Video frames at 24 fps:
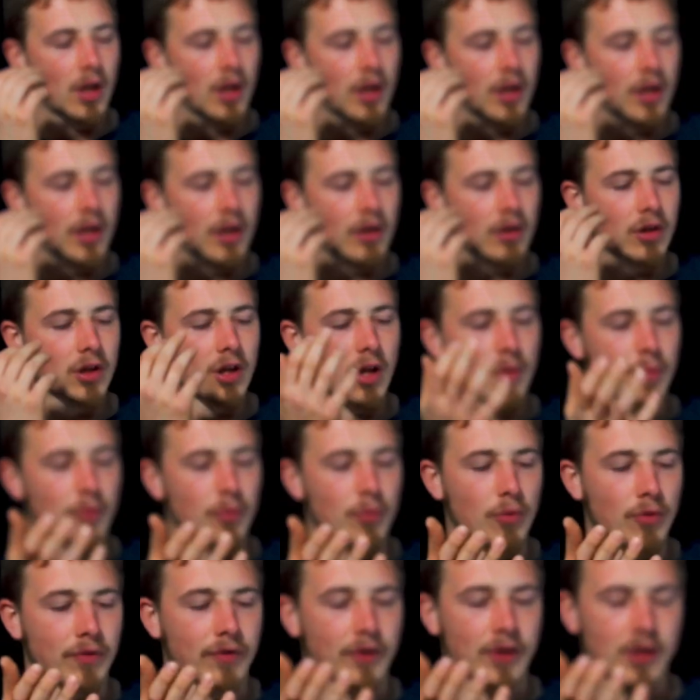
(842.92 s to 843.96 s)
There are a couple
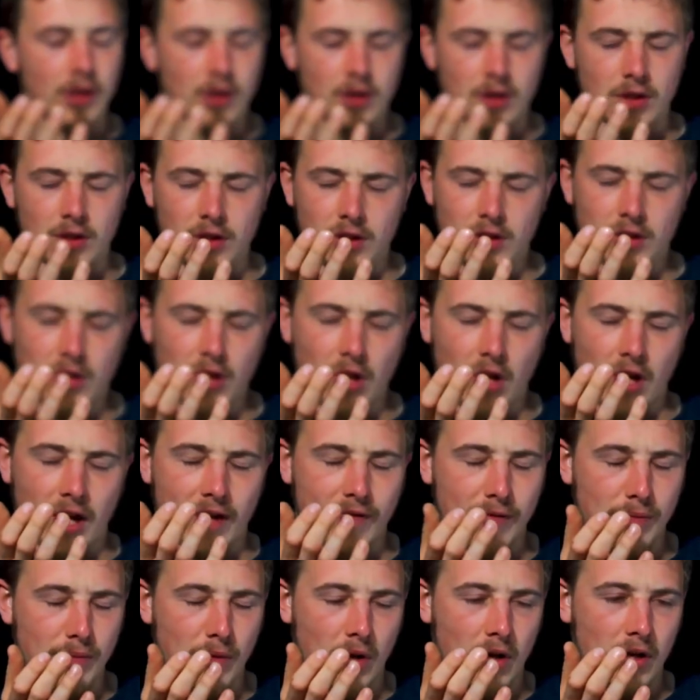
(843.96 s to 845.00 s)
more features that I
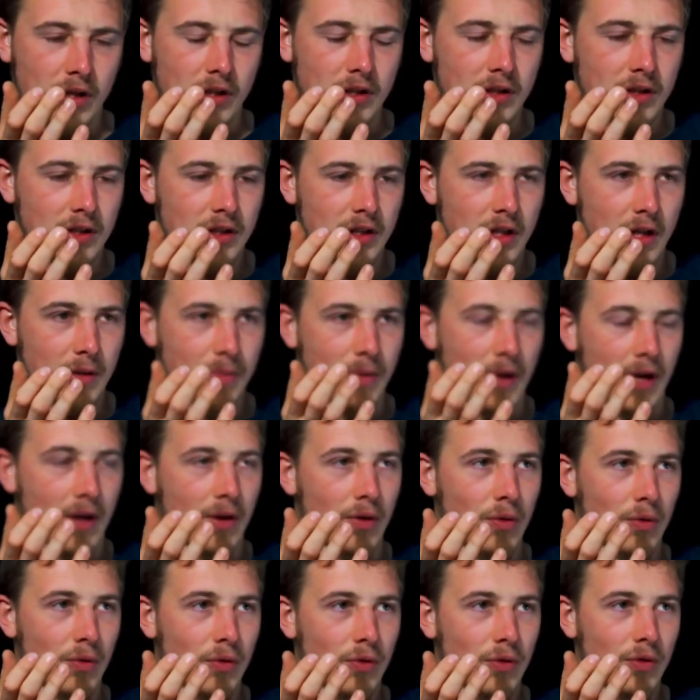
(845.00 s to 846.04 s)
have in mind
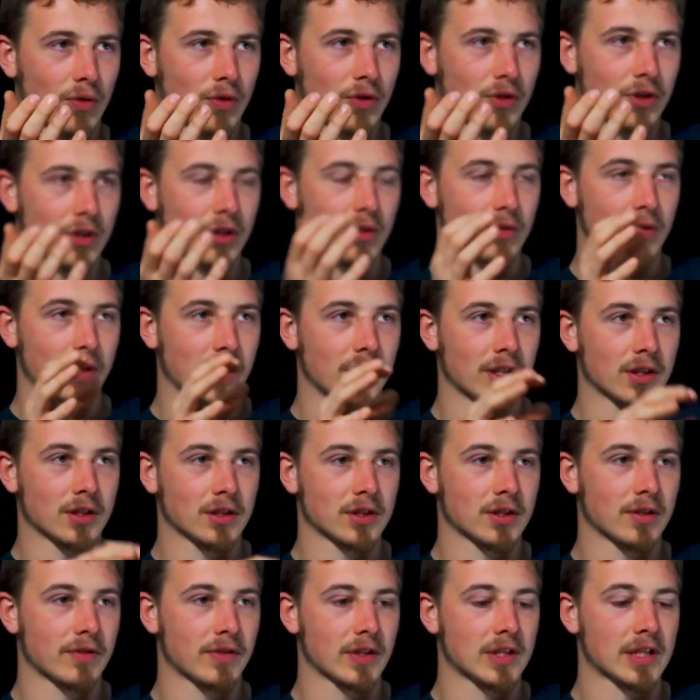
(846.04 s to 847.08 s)
about the
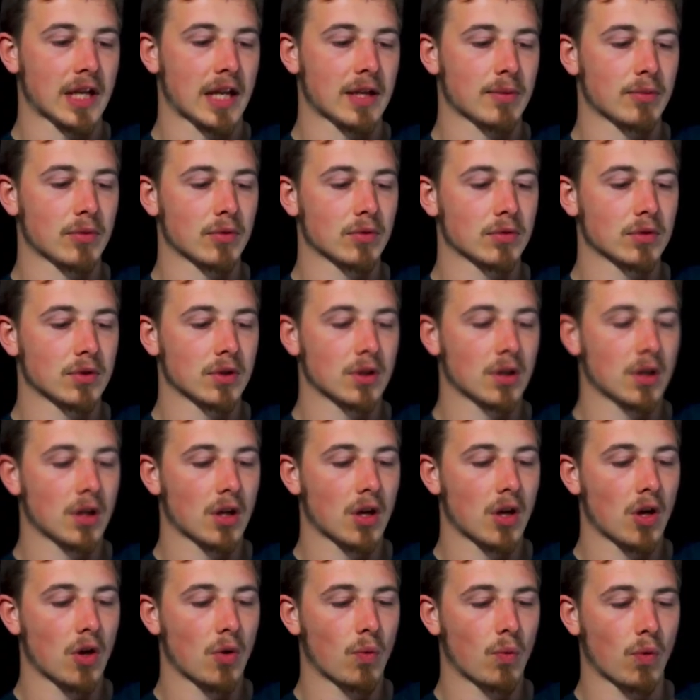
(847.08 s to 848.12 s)
uniqueness of these animals.
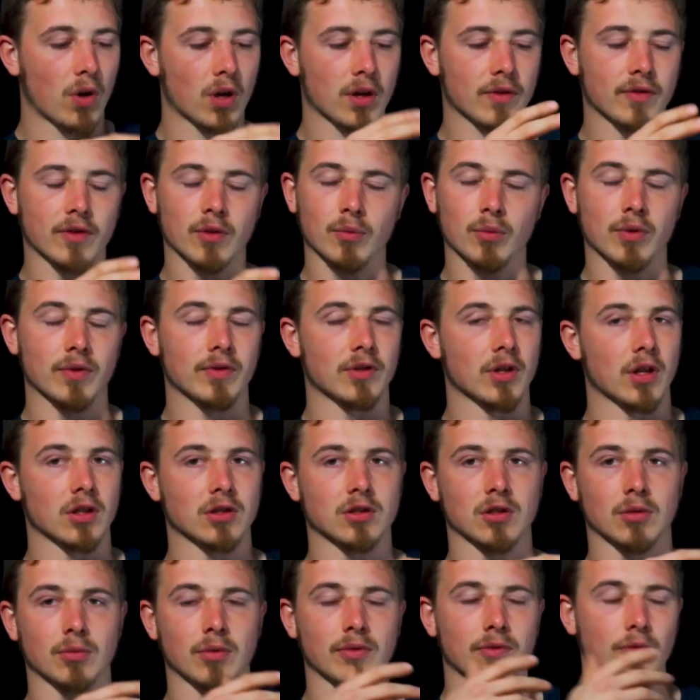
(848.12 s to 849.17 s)
One of them we've
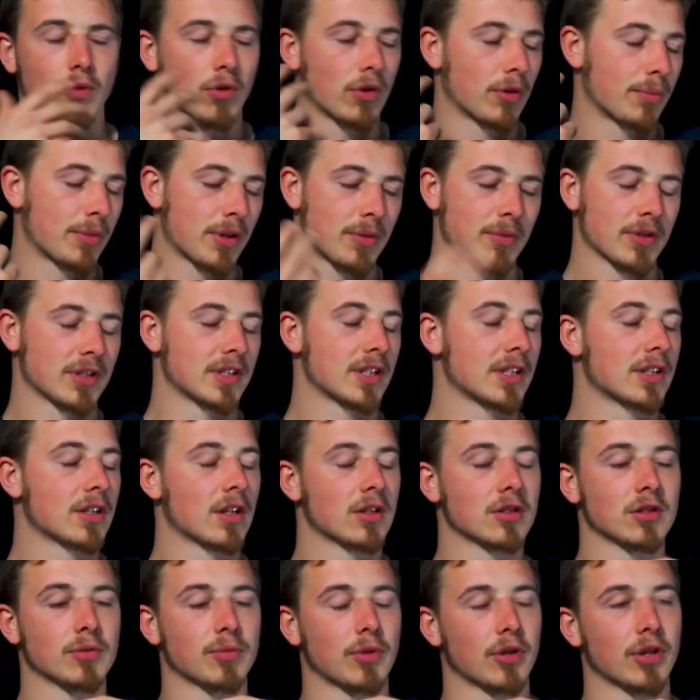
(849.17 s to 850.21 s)
touched on before, the BBC
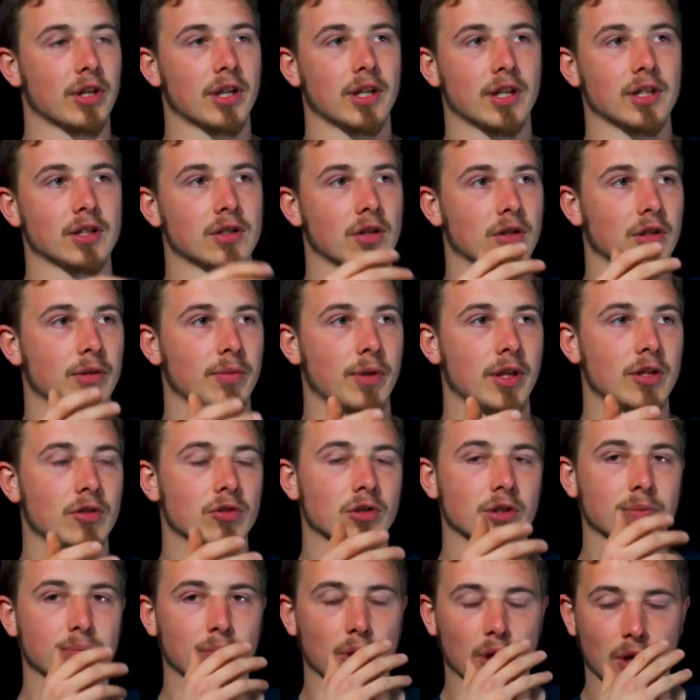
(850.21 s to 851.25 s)
touched upon it in its
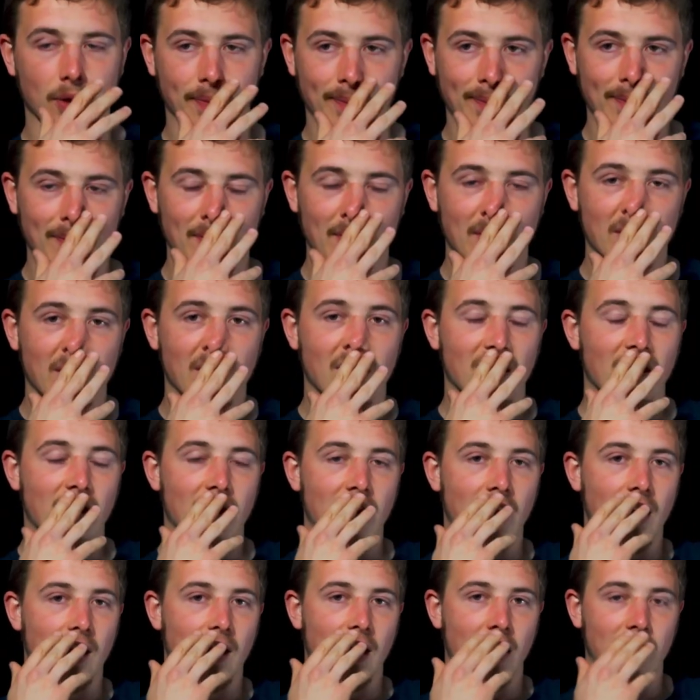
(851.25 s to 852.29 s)
documentary, but
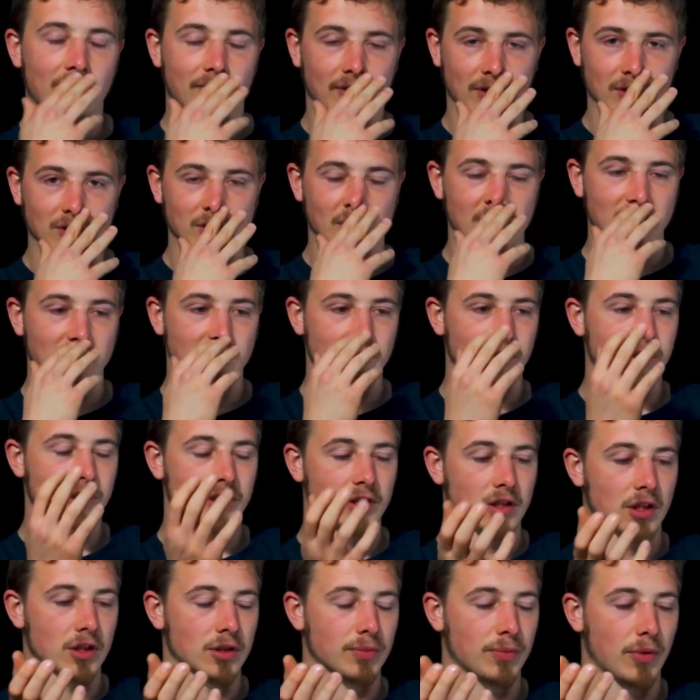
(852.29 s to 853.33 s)
it feels necessary to
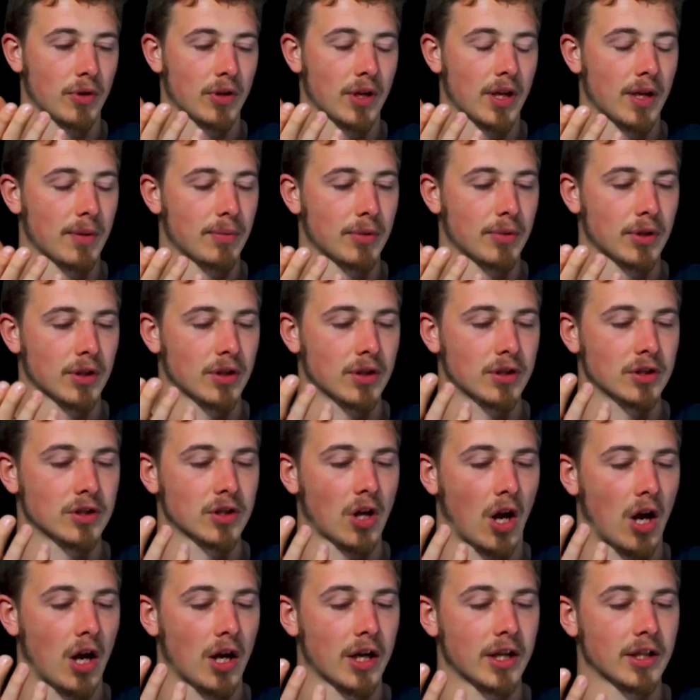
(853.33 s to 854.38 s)
touch upon here because
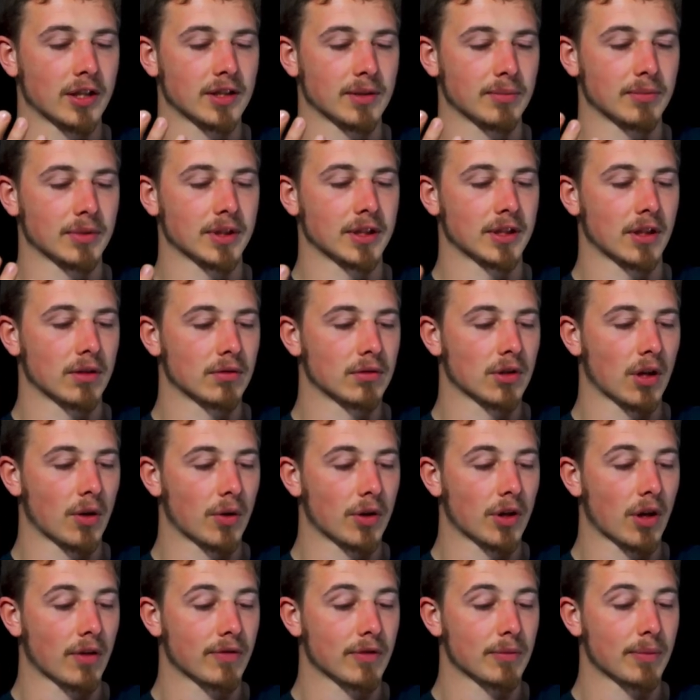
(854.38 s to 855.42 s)
I simply don't know
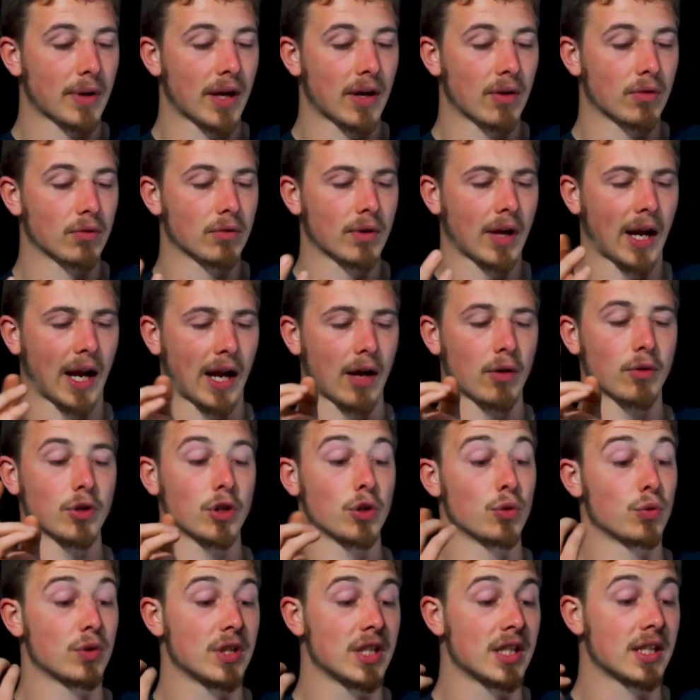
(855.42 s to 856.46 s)
enough about how
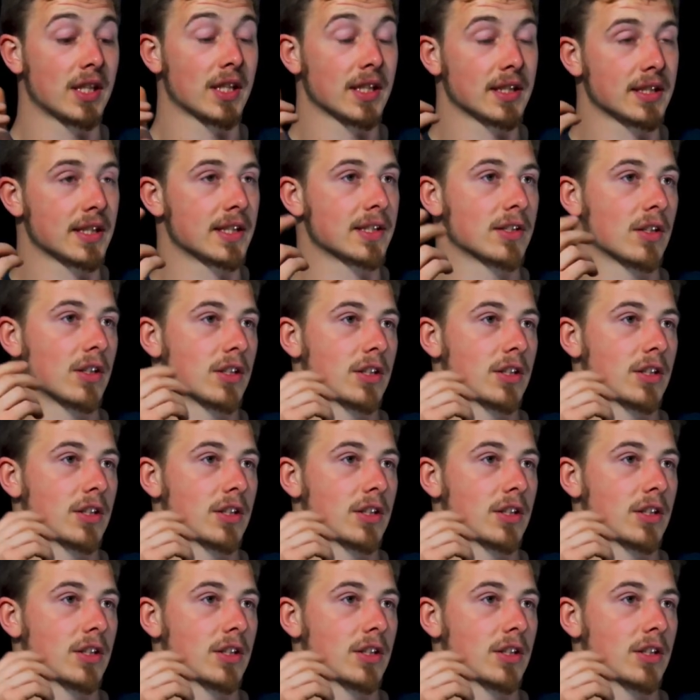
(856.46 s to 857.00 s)
unique it is, I